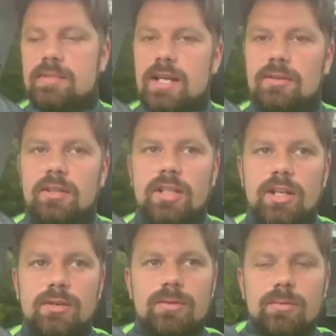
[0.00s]
Now, I
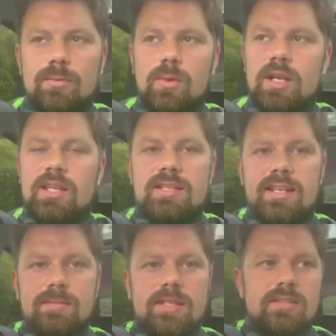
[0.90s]
know one of the
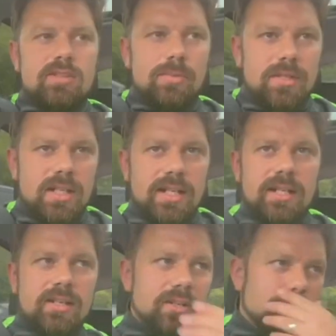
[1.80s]
teams is top of the
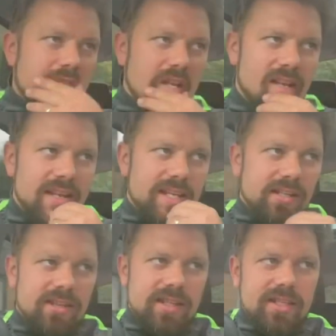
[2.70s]
league, could win the league, and
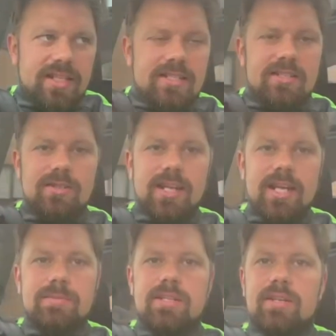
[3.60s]
I think these two
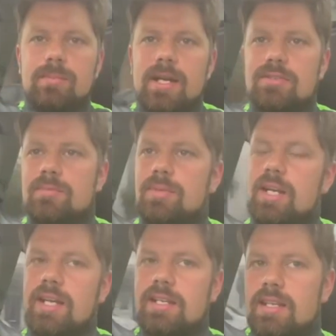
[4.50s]
games that they're about to
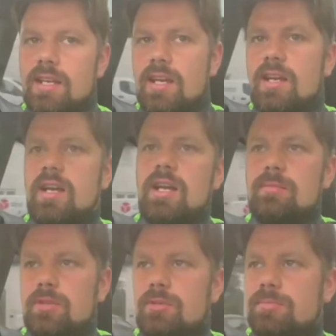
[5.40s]
play
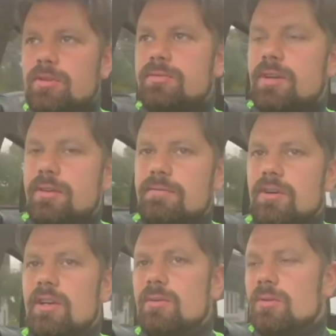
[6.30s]
could prove very
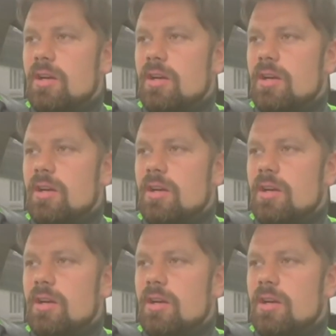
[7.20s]
vital.